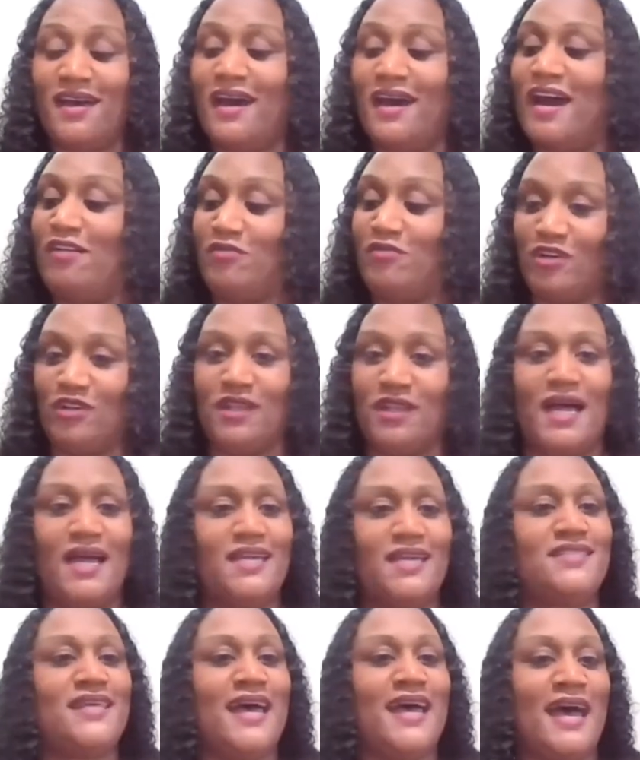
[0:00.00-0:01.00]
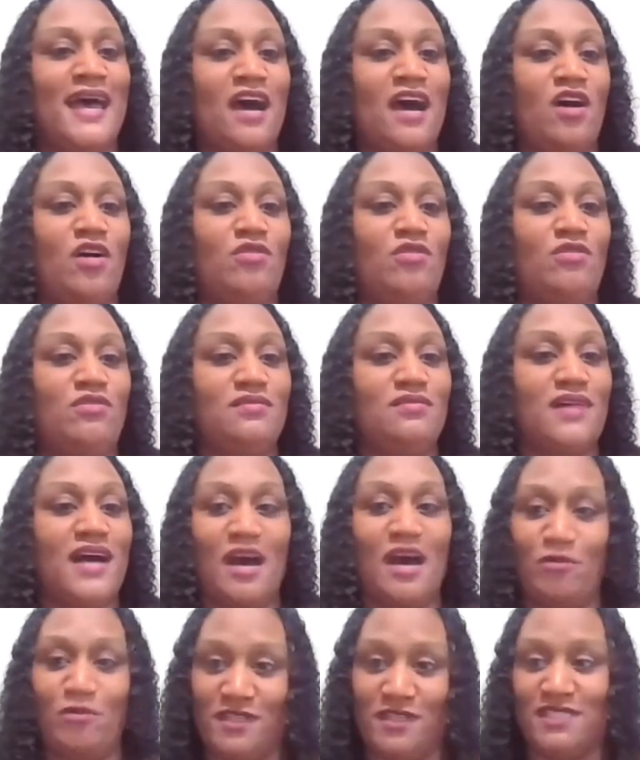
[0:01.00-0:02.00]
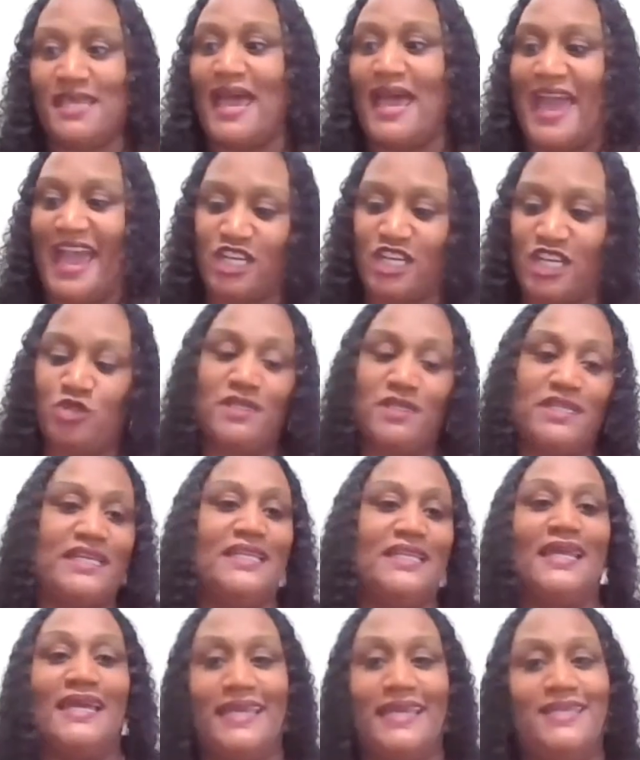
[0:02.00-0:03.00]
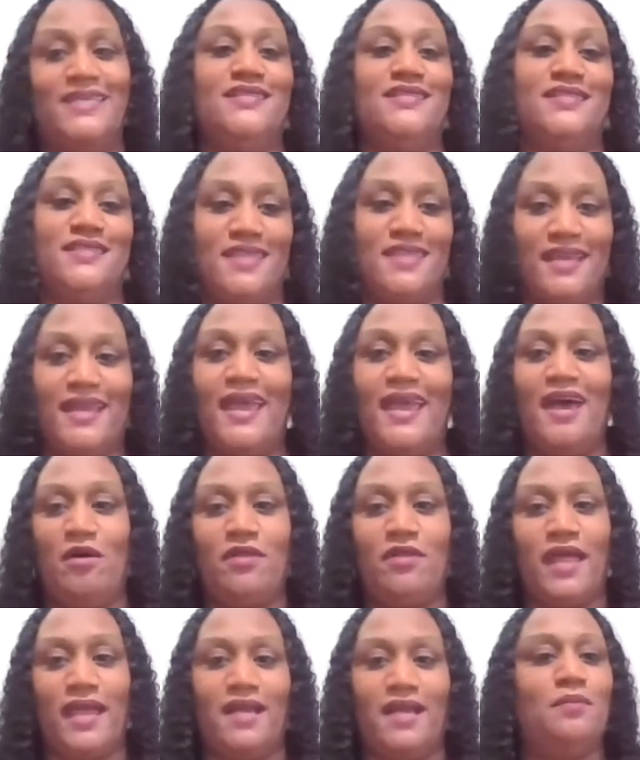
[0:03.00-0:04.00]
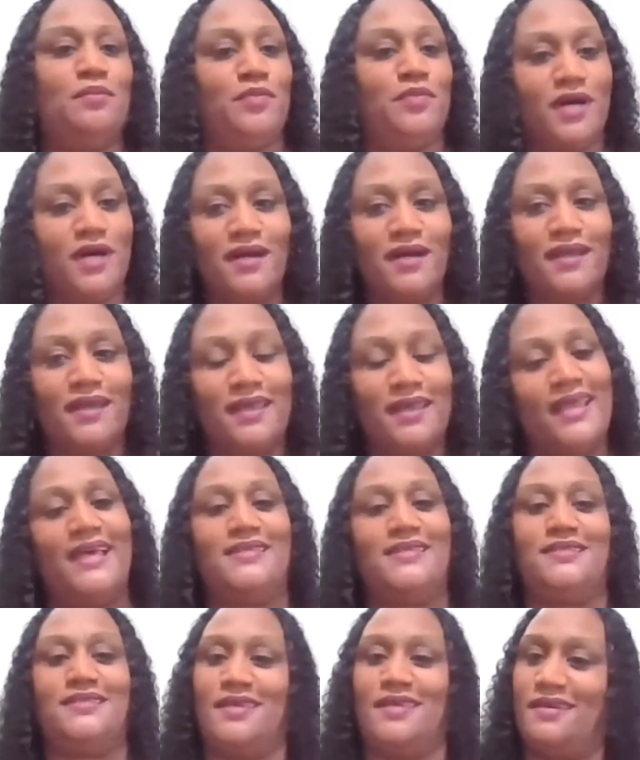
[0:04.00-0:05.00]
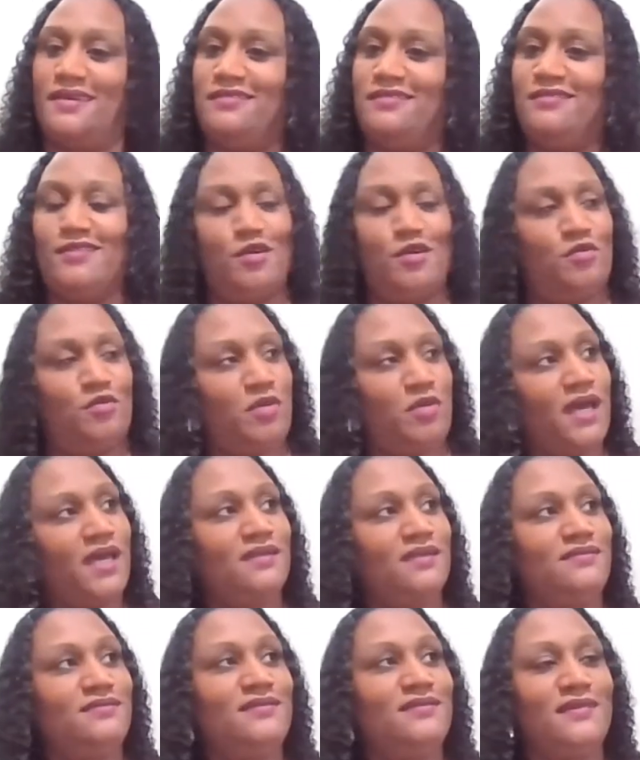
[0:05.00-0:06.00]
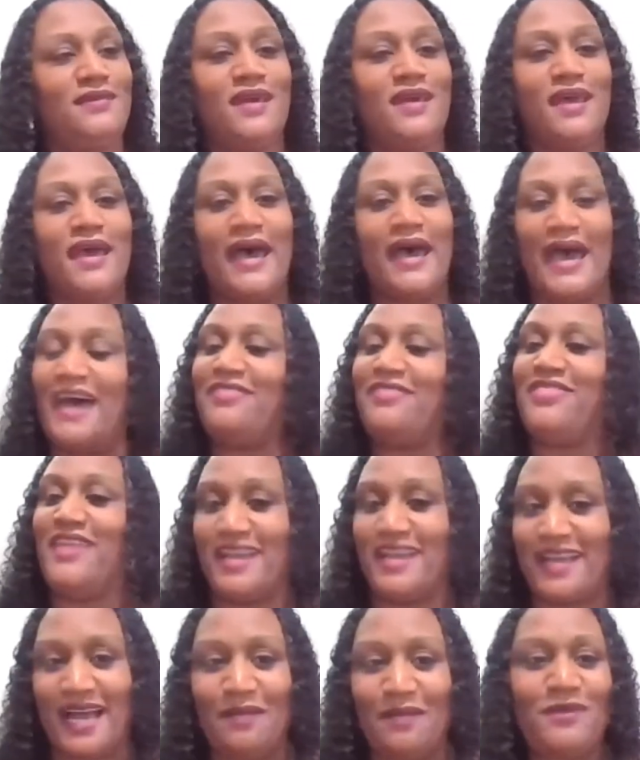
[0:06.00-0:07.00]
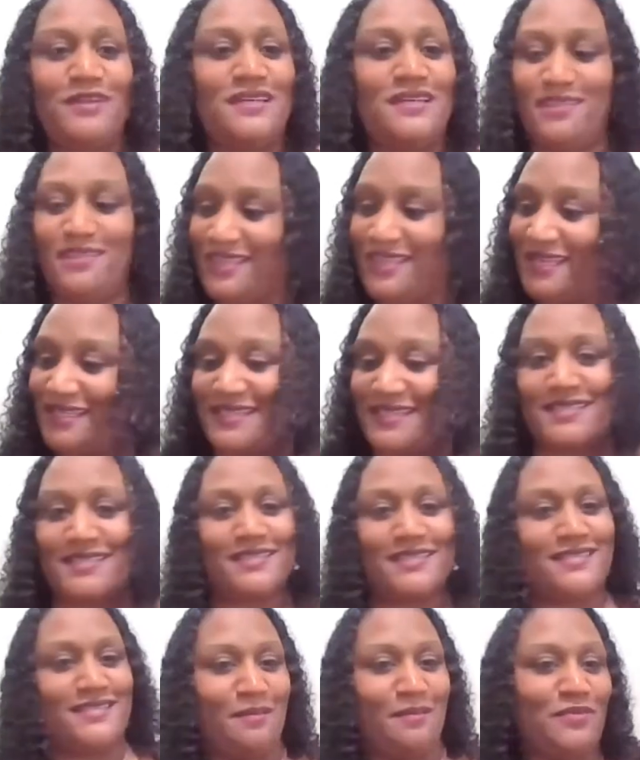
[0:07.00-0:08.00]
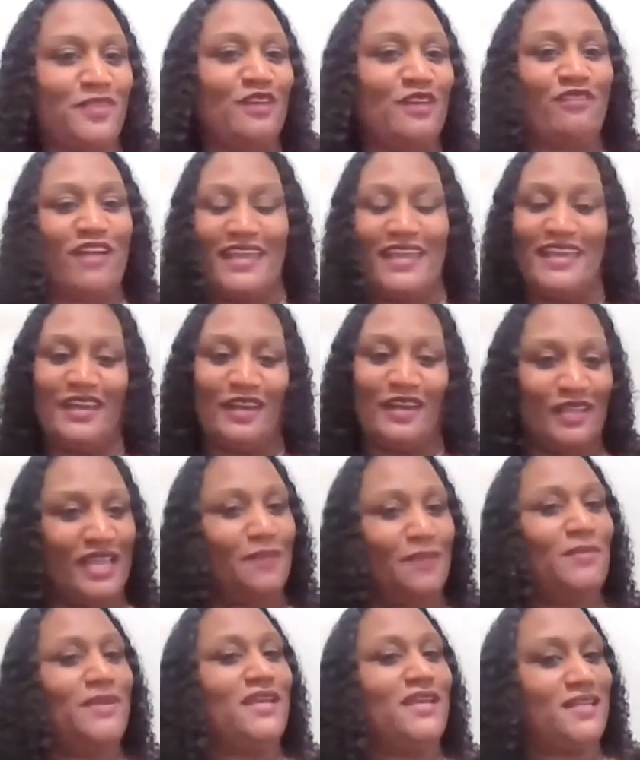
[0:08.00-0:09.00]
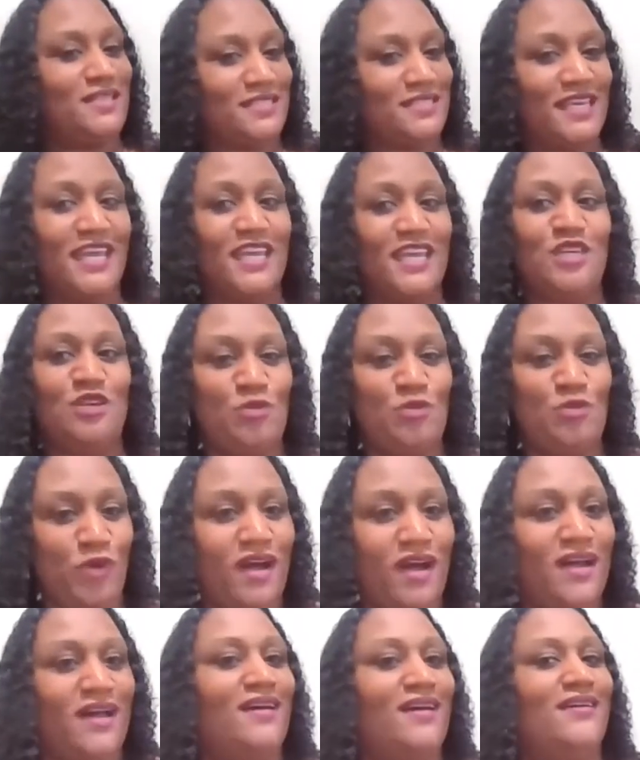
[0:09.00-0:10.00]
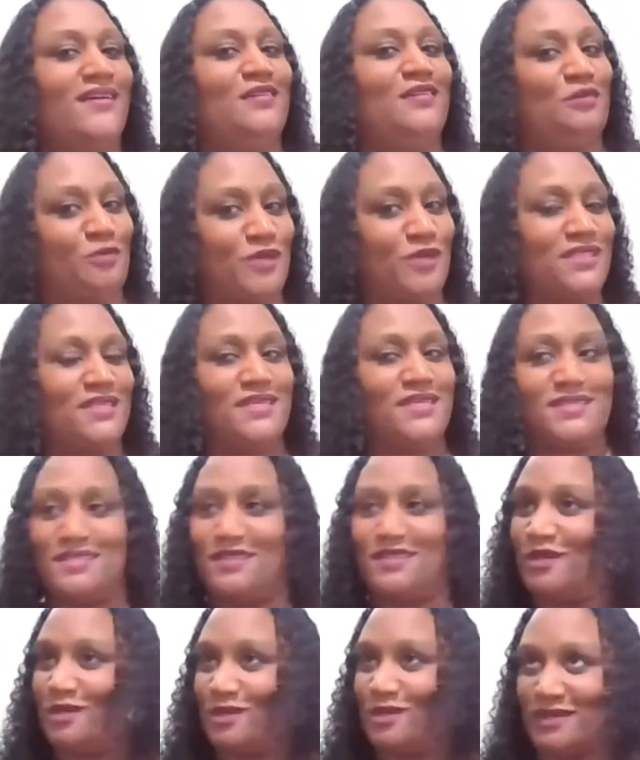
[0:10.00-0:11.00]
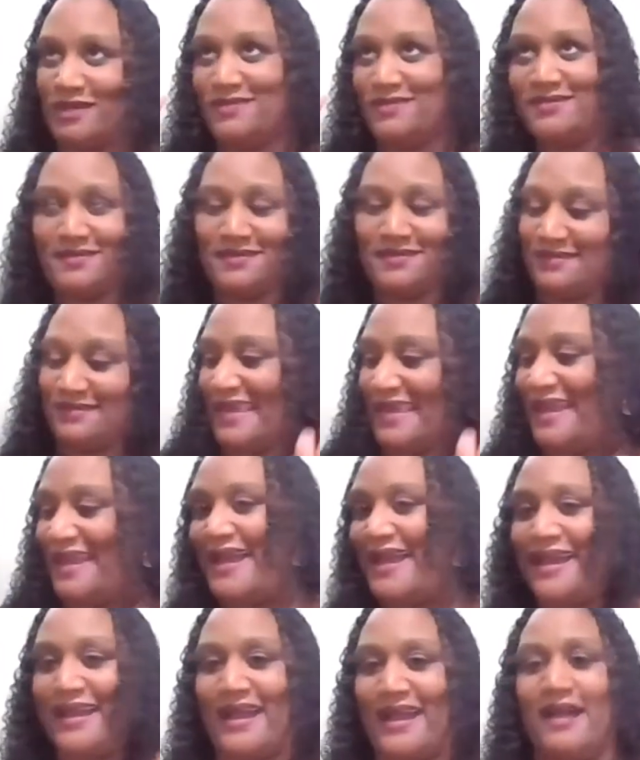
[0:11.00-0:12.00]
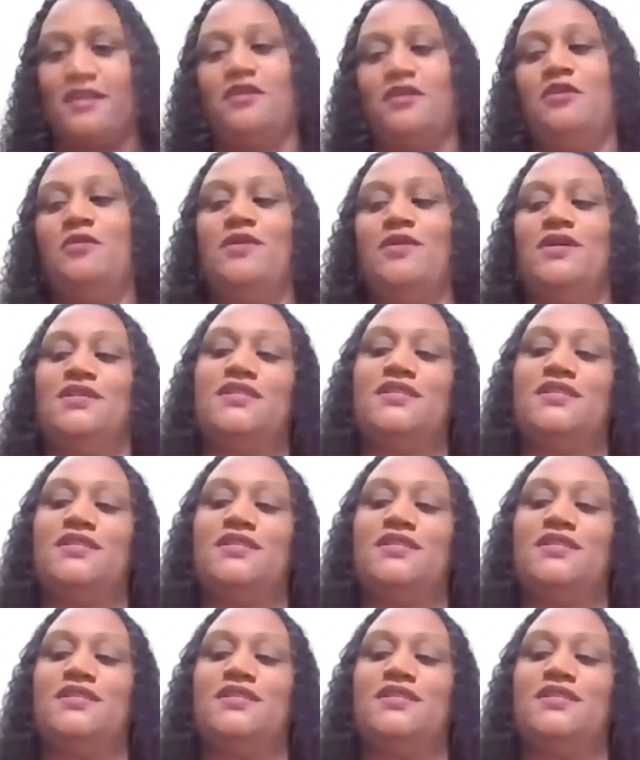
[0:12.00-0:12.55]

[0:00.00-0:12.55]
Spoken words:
I realized how I was actually laying this thing out like a book. And I said, you know what? I think this is something right here. Let me continue on with this little thing I got going.